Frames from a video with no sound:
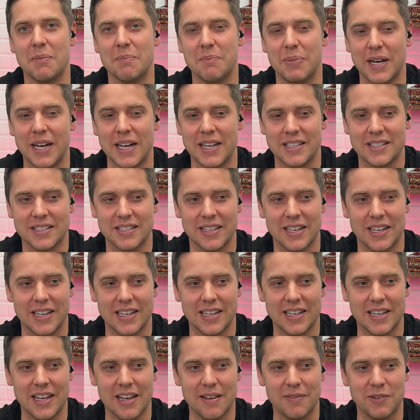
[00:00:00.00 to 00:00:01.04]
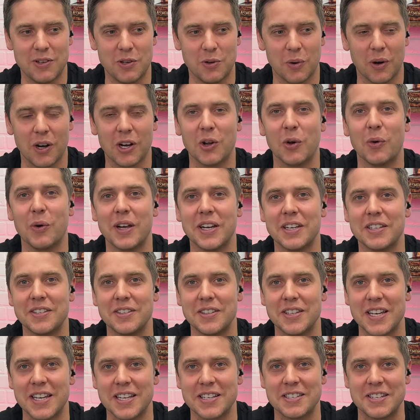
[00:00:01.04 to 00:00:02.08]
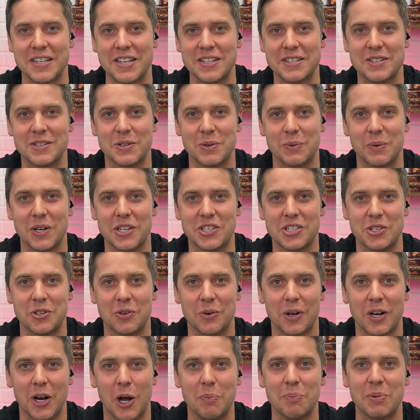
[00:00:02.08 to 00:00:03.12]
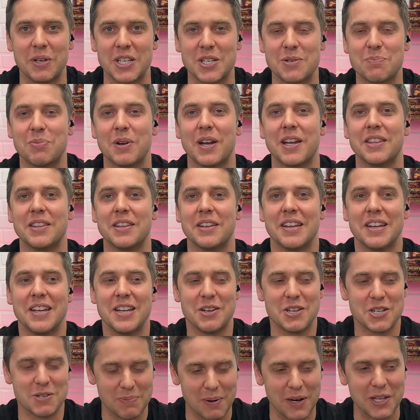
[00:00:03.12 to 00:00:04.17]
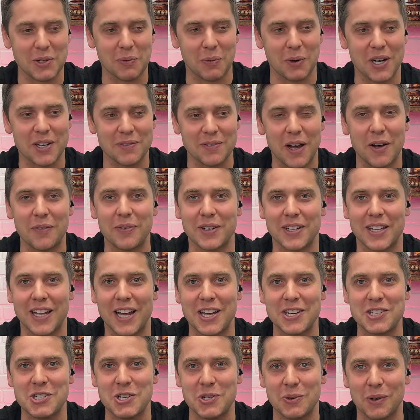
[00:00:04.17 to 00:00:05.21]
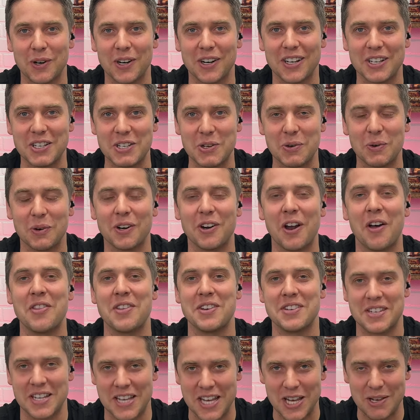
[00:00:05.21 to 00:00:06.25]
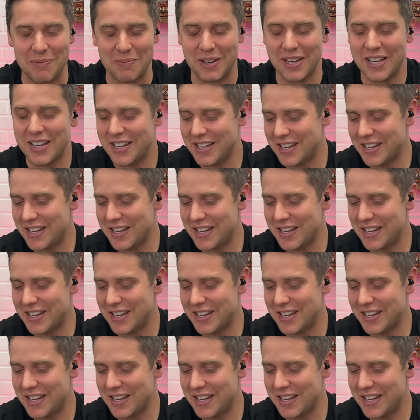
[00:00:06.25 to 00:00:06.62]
But uh, if you are going to the extent to which you are helping spread spread the word of Alpha Clash, you are you are on the team.